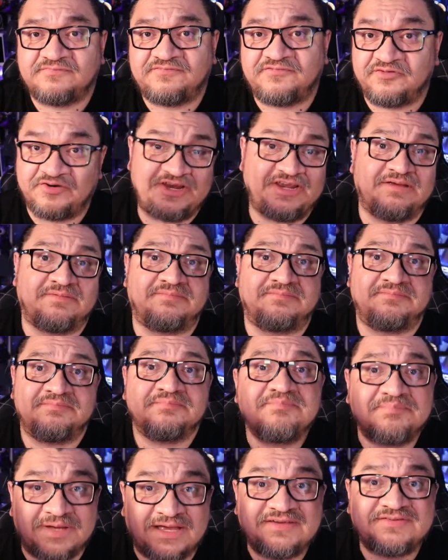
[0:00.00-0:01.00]
free,
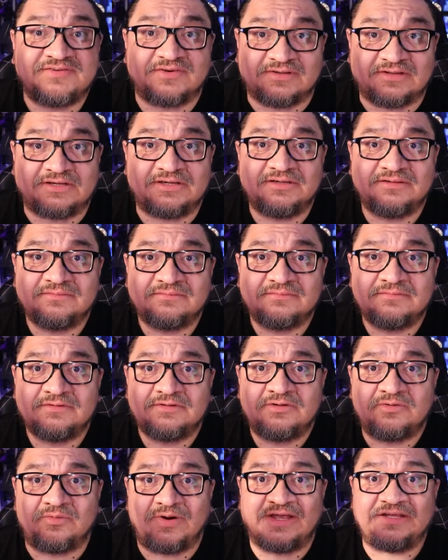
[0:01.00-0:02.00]
basically,
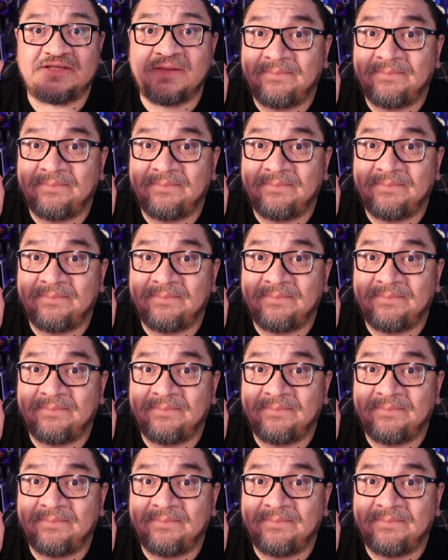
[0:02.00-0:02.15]
right?